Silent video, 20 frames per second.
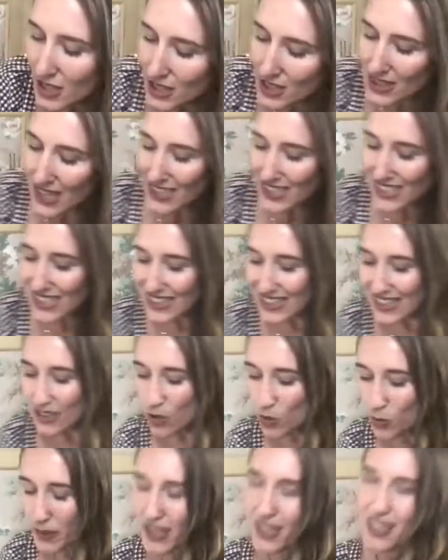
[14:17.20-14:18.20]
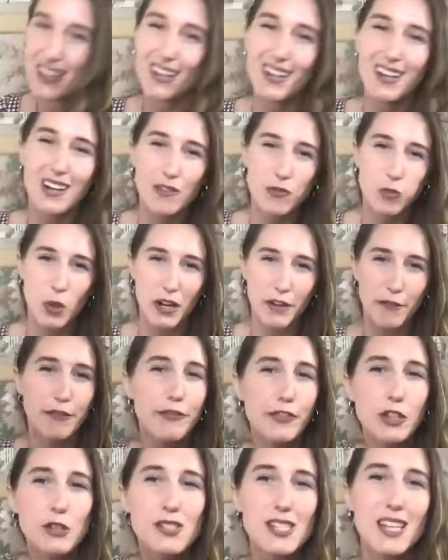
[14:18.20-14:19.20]
that's a little bit of what it
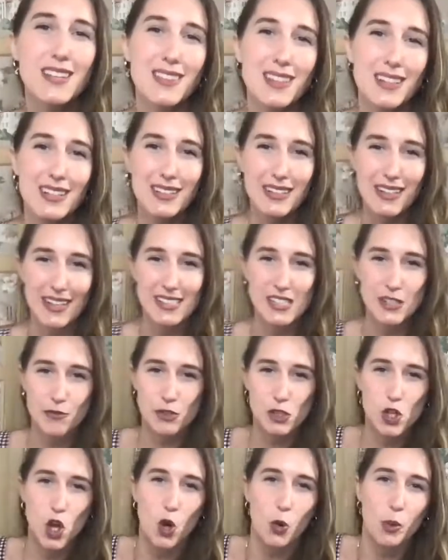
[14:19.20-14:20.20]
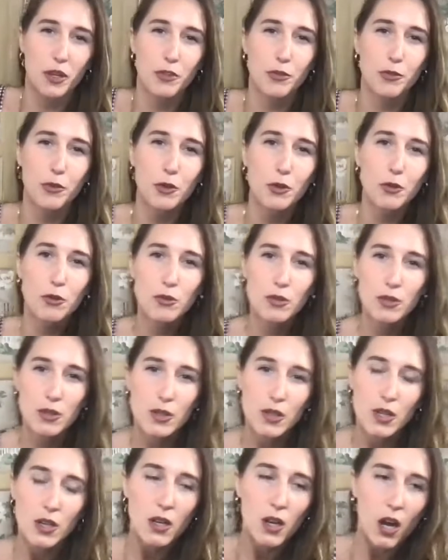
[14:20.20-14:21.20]
feels like the collective is going through.
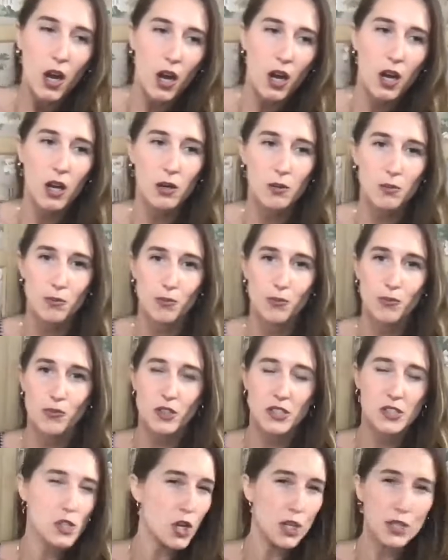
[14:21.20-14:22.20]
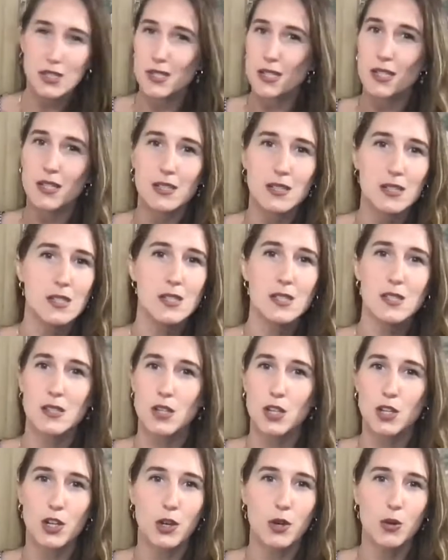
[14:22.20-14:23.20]
The star seeds,
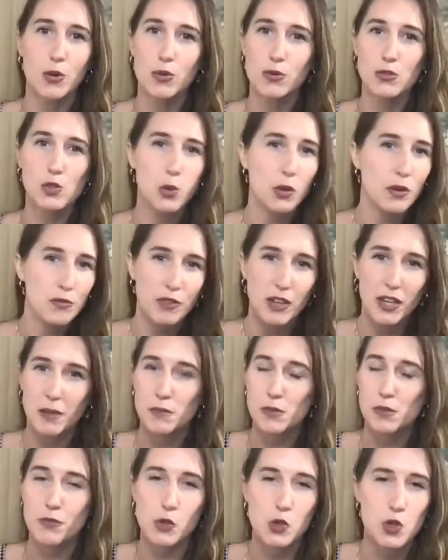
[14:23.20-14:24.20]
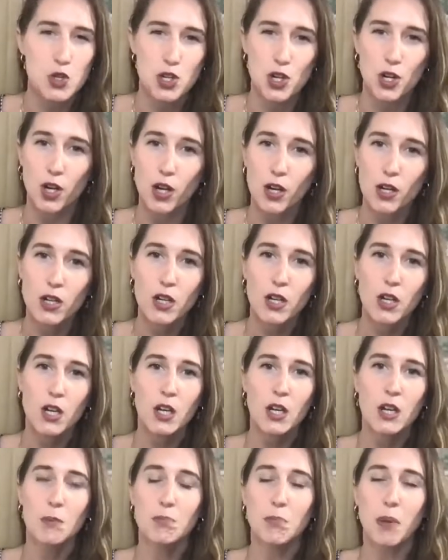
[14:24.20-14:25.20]
twin flames for sure,
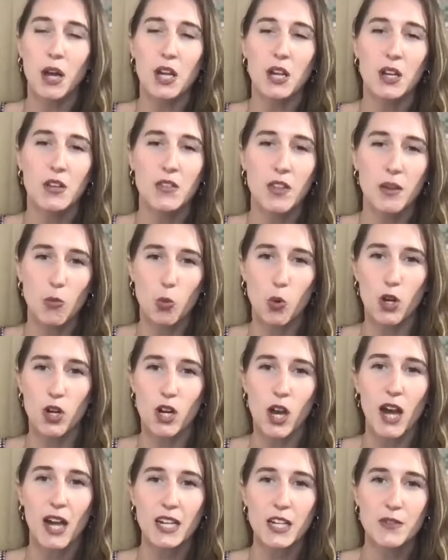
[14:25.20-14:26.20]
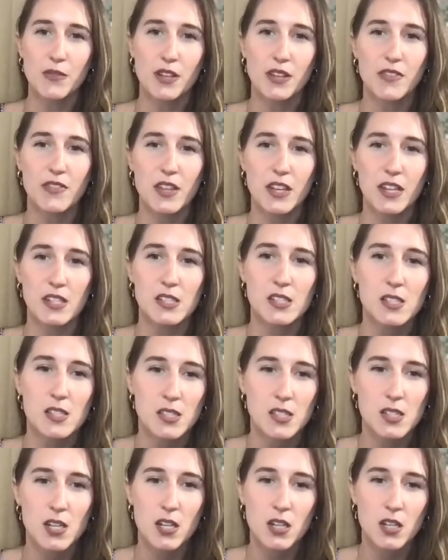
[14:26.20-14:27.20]
but that we're kind of in
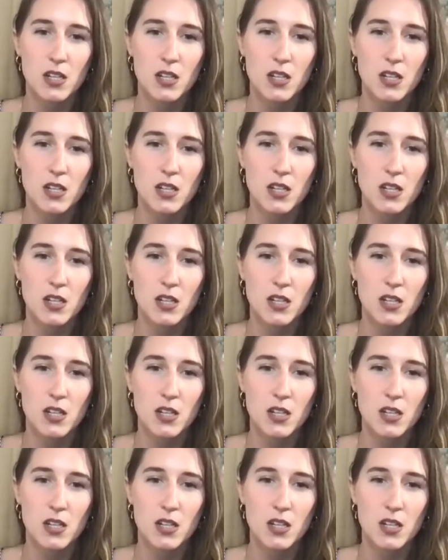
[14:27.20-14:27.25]
this